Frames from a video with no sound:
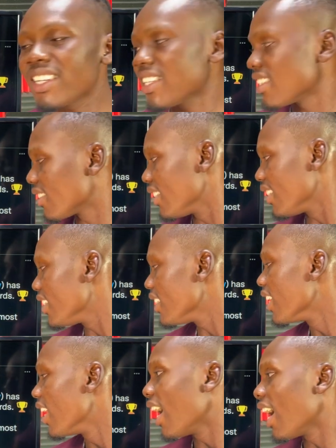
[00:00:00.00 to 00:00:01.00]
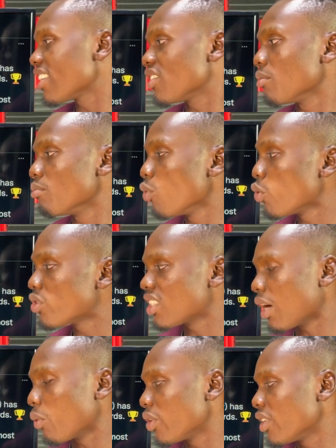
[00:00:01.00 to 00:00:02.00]
his lead as the most
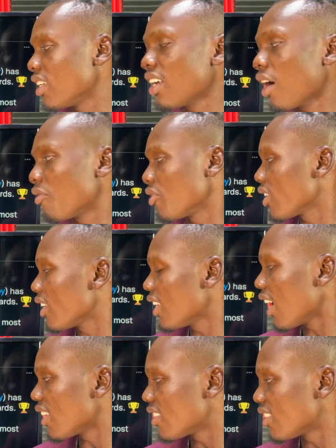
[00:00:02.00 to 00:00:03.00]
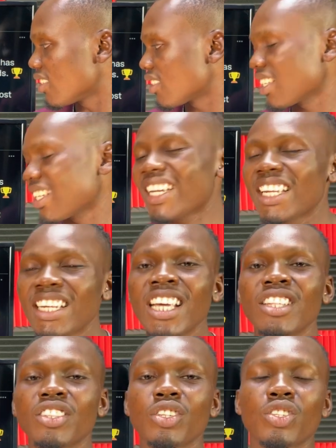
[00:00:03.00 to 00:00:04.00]
awarded African artist in
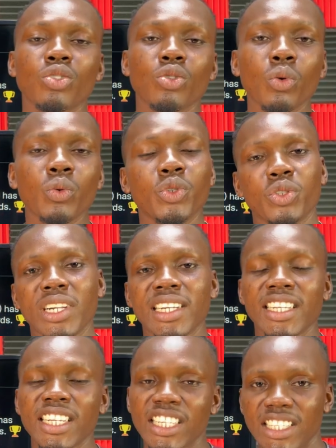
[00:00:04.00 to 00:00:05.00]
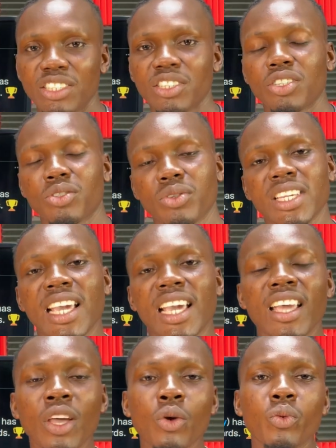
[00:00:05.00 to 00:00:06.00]
the Soul Train history. So
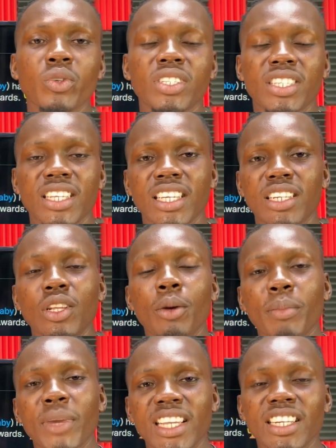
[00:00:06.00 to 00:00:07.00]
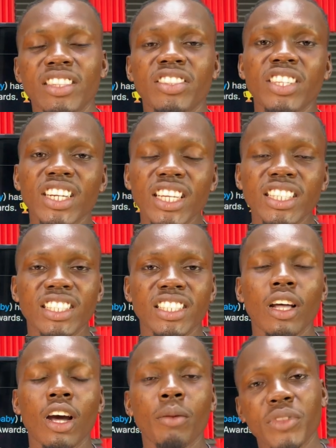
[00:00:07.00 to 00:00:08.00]
yeah, WIZKID making it 3
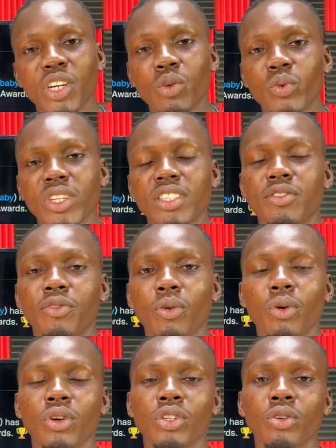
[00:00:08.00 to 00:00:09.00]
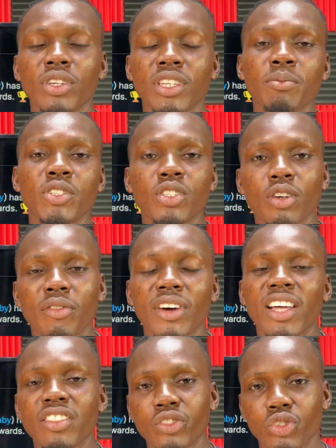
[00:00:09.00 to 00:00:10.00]
wins for himself
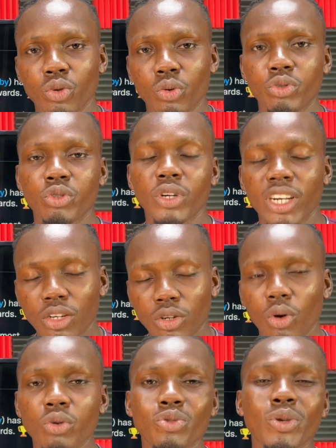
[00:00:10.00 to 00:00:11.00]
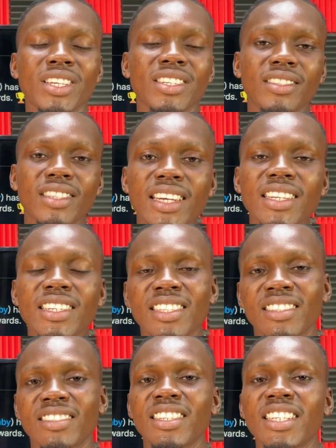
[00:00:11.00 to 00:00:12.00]
at the Soul Train, and also extending
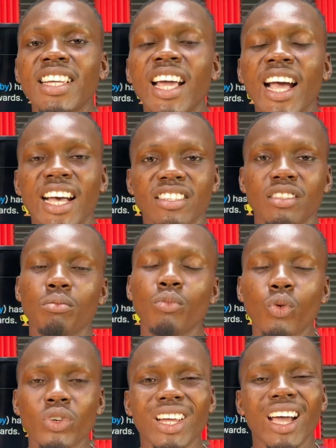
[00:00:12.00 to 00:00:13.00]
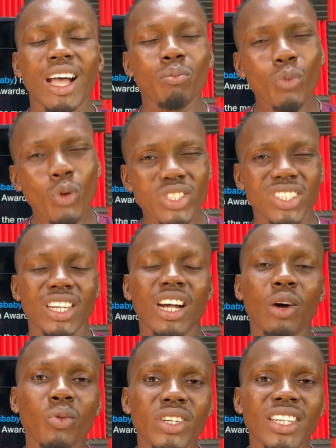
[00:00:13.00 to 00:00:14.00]
his lead as the most
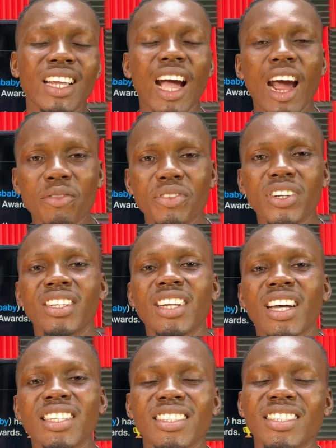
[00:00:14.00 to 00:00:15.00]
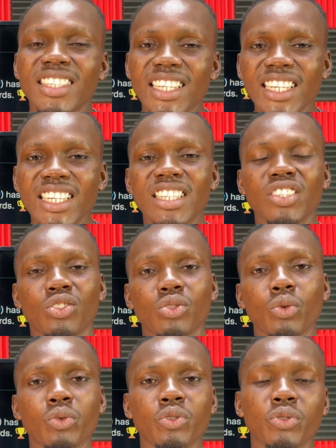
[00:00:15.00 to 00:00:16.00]
awarded African artist in the
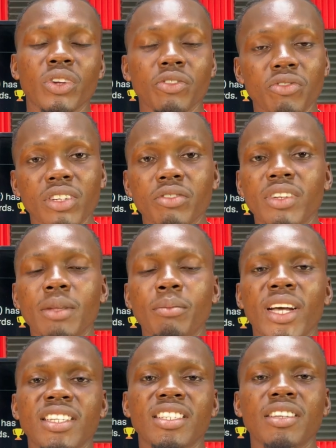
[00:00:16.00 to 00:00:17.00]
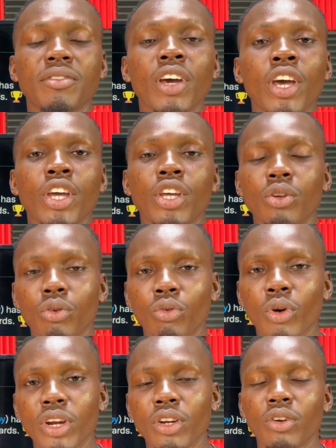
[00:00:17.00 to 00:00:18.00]
Soul Train. Really massive,
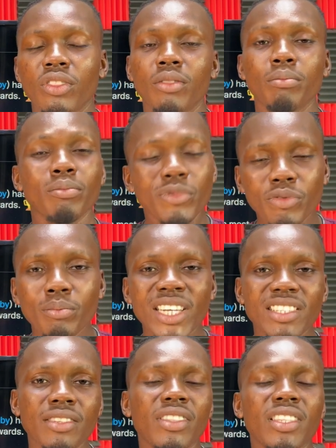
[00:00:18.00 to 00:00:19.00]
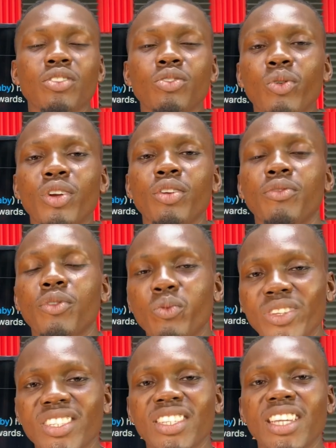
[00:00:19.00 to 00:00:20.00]
massive things going on for
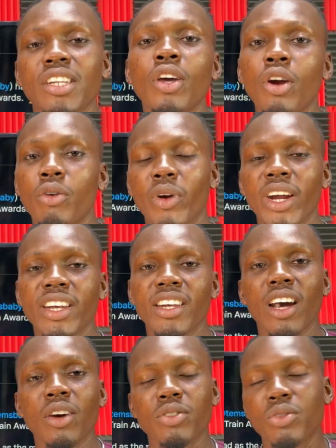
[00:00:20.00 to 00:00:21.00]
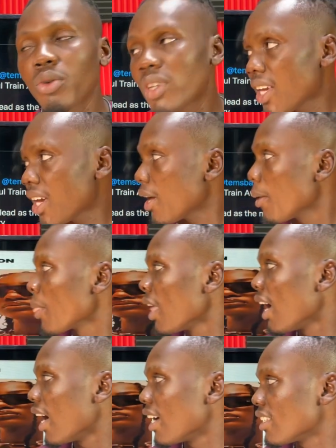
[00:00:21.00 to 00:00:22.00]
WIZKID right now. So yeah,
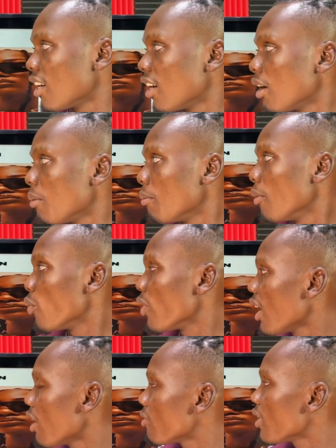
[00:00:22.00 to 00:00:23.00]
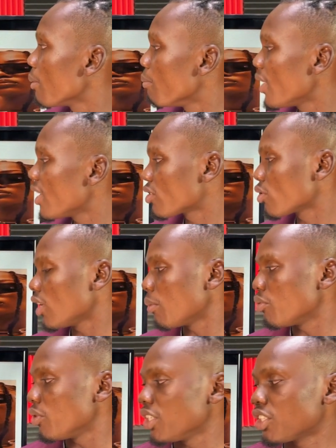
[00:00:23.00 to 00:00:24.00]
as we have here best
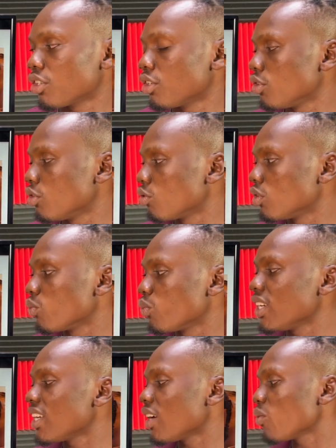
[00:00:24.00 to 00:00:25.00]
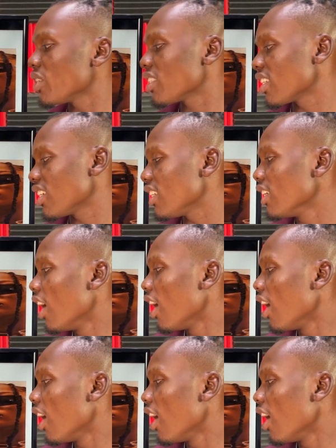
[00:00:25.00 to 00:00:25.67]
collaboration, the winner WIZKID